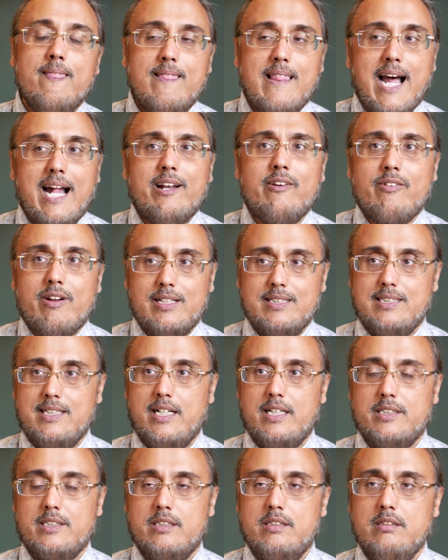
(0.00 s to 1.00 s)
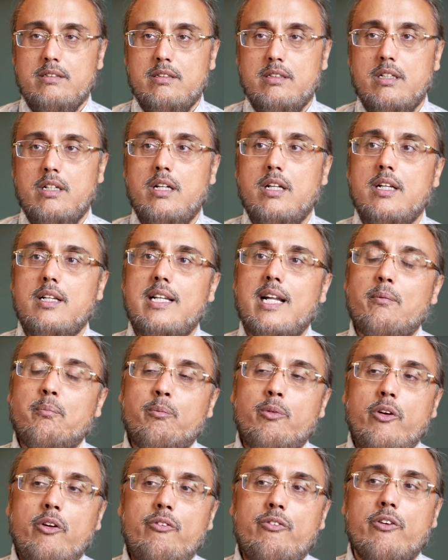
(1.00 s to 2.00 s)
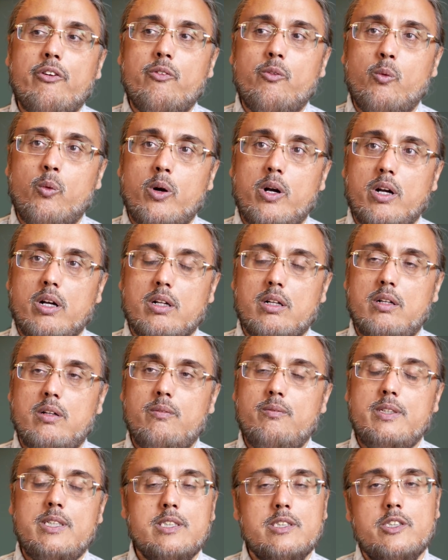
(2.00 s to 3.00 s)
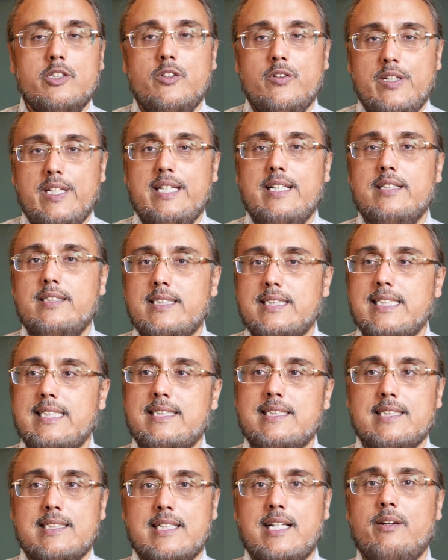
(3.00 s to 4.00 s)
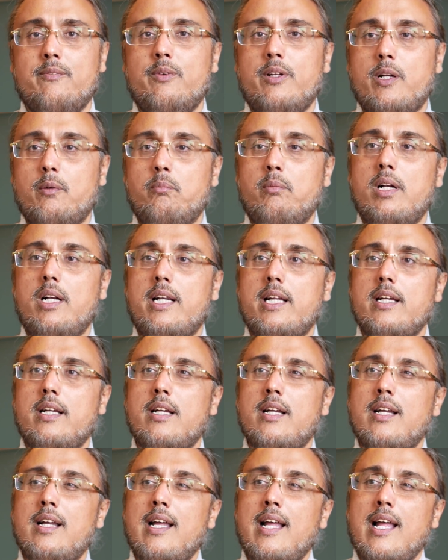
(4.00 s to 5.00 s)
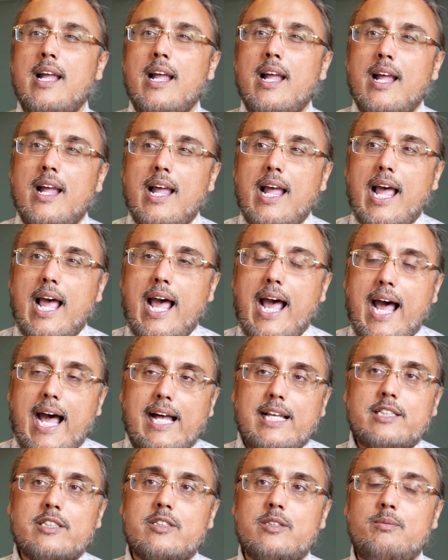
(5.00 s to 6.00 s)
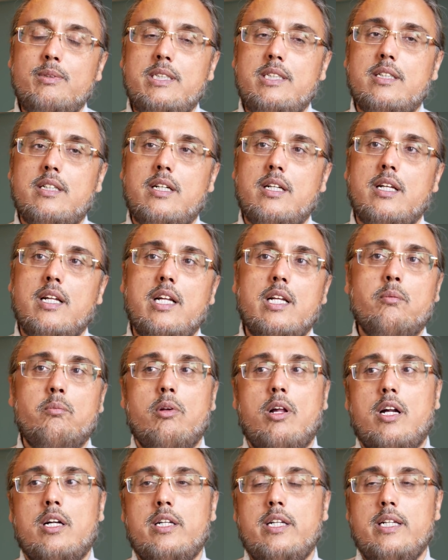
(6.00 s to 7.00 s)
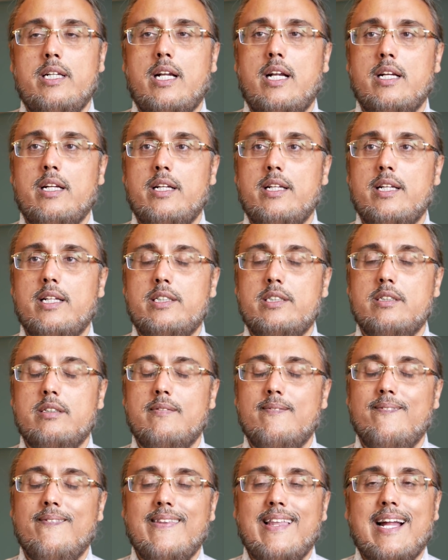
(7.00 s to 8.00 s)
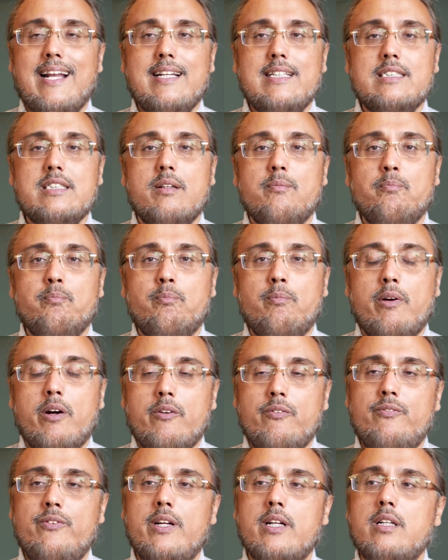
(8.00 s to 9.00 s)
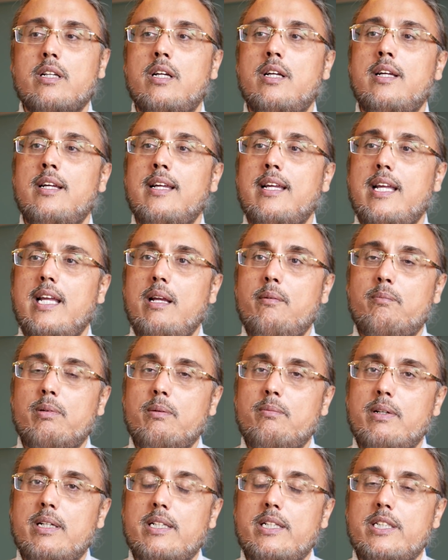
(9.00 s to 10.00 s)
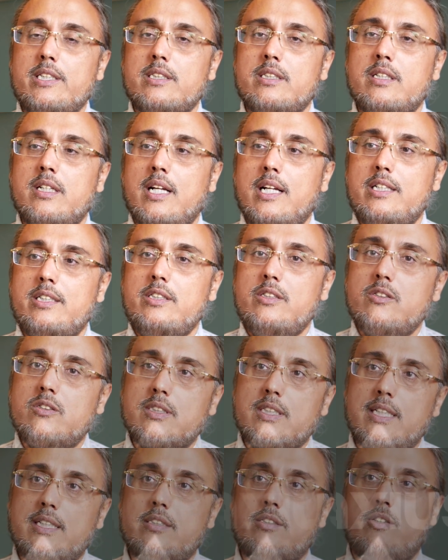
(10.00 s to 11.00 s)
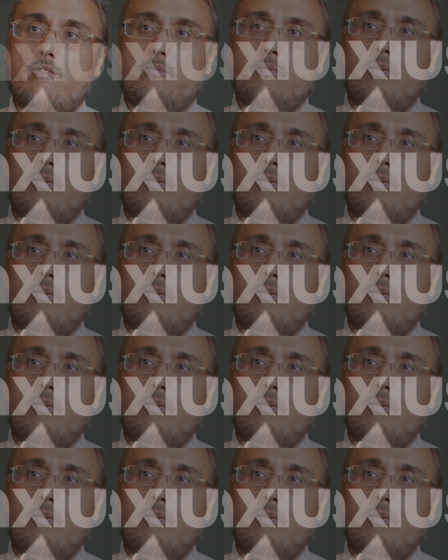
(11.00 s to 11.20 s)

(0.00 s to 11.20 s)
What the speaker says: That transaction, that proof of work, which is a unique consensus that we are building, has to be done in a blockchain architecture. That is a perfect implementation and use case of